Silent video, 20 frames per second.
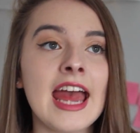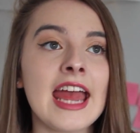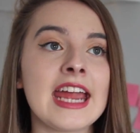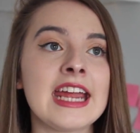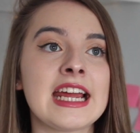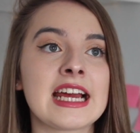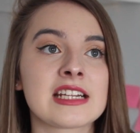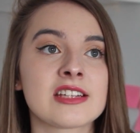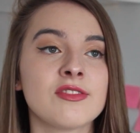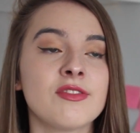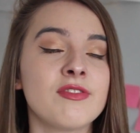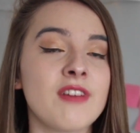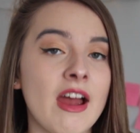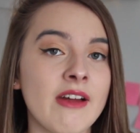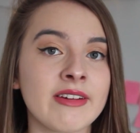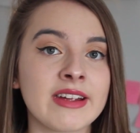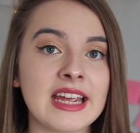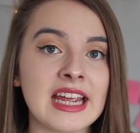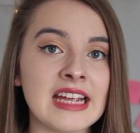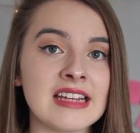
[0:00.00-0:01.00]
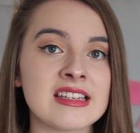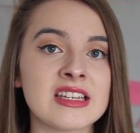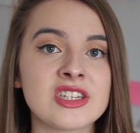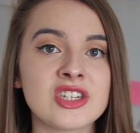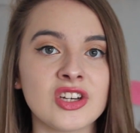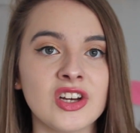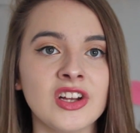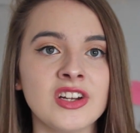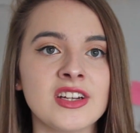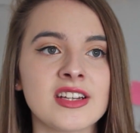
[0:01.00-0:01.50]
He has a very easy
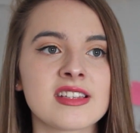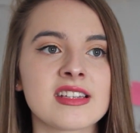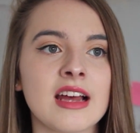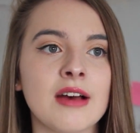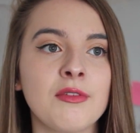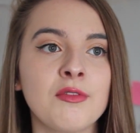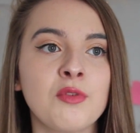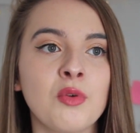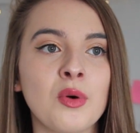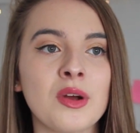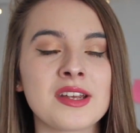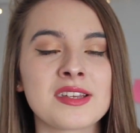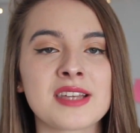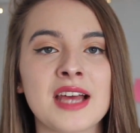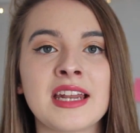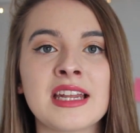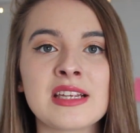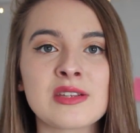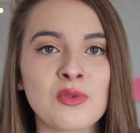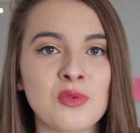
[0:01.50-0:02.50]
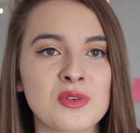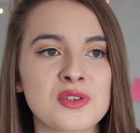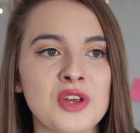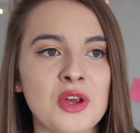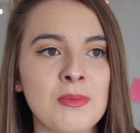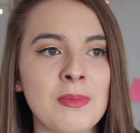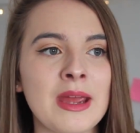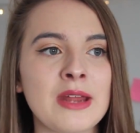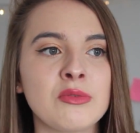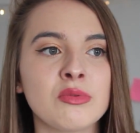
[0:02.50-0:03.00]
to understand voice, and he's
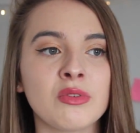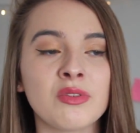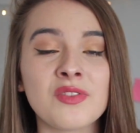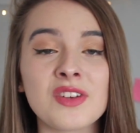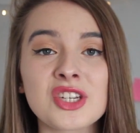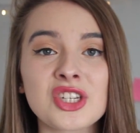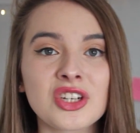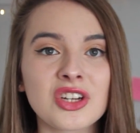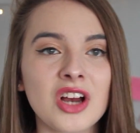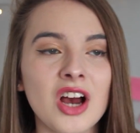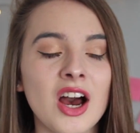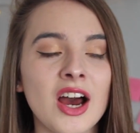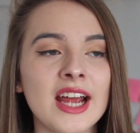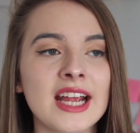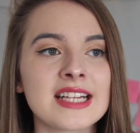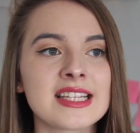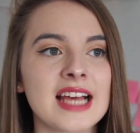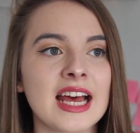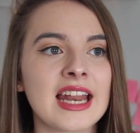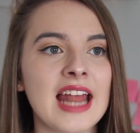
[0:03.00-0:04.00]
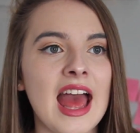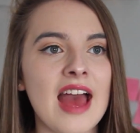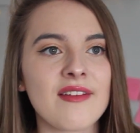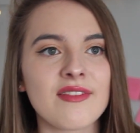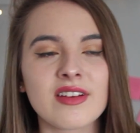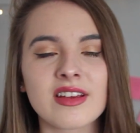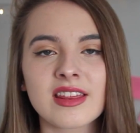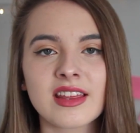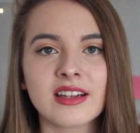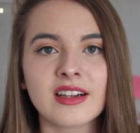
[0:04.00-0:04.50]
also made revision guides and
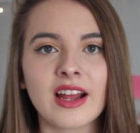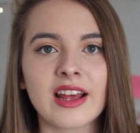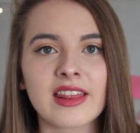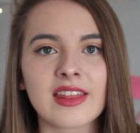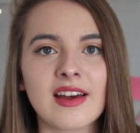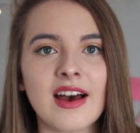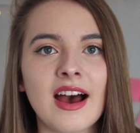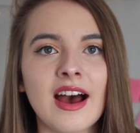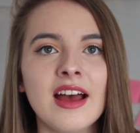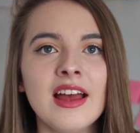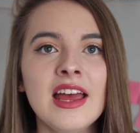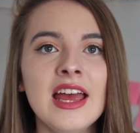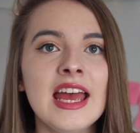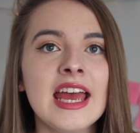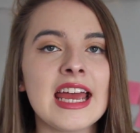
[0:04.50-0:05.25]
everything like that.